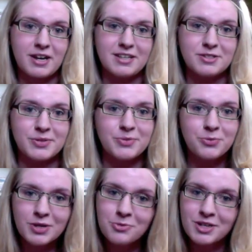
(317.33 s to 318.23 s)
as
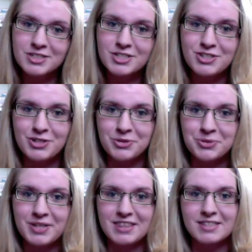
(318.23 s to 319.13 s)
we want to do
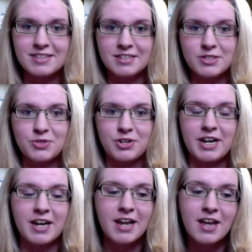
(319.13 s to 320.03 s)
in this industry.